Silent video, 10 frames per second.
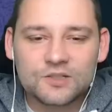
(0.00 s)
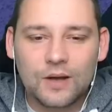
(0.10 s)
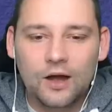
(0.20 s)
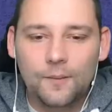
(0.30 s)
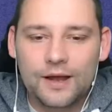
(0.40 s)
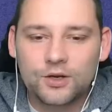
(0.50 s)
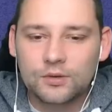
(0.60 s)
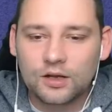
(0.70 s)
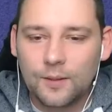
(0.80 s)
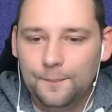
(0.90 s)
as well about
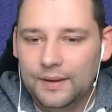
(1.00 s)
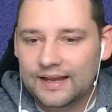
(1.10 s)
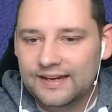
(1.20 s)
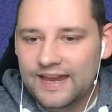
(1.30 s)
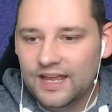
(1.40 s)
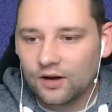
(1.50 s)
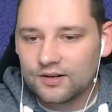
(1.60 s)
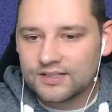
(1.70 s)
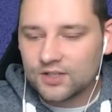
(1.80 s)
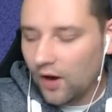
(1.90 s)
doing like a big
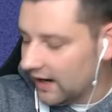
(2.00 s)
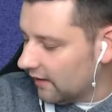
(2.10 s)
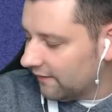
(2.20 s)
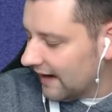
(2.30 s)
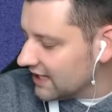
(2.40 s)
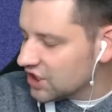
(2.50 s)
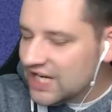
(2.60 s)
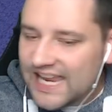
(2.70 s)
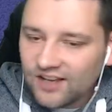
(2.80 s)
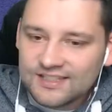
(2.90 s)
neon sign, a
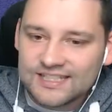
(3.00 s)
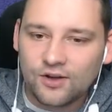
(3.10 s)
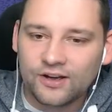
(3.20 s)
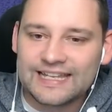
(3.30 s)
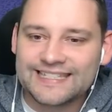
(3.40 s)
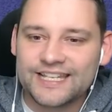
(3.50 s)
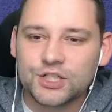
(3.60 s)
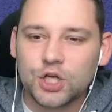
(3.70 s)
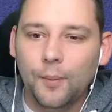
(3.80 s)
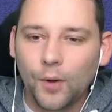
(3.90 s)
flashing neon sign that says
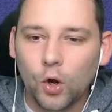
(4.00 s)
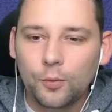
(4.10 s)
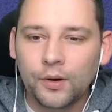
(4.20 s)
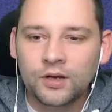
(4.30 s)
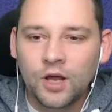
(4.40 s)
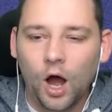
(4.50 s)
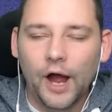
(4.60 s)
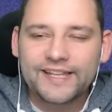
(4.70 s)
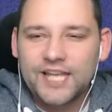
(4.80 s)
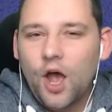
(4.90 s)
shop open.
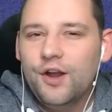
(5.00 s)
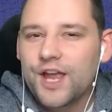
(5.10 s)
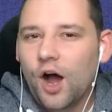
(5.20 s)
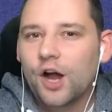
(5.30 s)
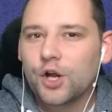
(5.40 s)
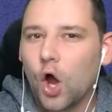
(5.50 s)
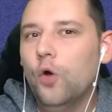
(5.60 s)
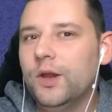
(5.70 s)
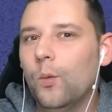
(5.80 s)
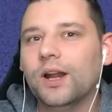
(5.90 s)
I turn it on
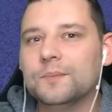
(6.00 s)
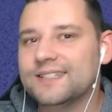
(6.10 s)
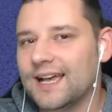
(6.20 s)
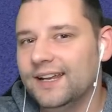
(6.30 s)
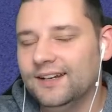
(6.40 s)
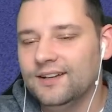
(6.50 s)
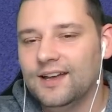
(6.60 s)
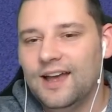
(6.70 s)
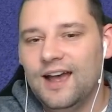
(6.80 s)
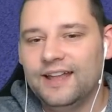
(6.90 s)
only when I'm selling.
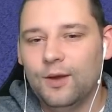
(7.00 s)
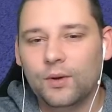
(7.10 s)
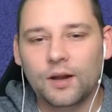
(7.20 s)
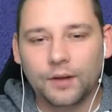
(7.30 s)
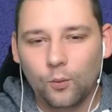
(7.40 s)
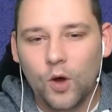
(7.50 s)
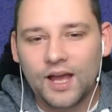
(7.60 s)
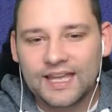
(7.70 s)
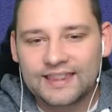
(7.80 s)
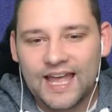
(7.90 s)
And then when I'm not
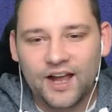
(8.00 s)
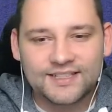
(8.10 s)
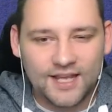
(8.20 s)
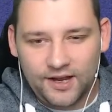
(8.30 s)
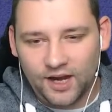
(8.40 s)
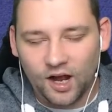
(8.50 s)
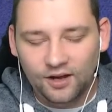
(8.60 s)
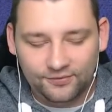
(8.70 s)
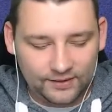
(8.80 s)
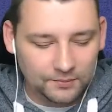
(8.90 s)
working there, I turn it
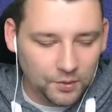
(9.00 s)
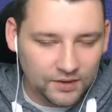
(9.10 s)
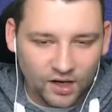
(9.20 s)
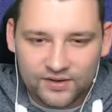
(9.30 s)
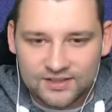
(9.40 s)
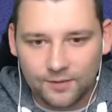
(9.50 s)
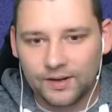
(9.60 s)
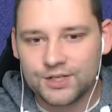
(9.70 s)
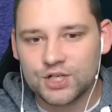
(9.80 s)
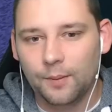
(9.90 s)
off when I'm doing other stuff
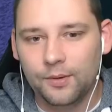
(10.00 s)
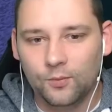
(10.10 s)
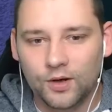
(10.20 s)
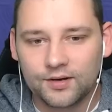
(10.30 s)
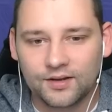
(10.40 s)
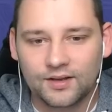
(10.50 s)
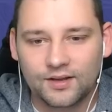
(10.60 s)
like chopping wood.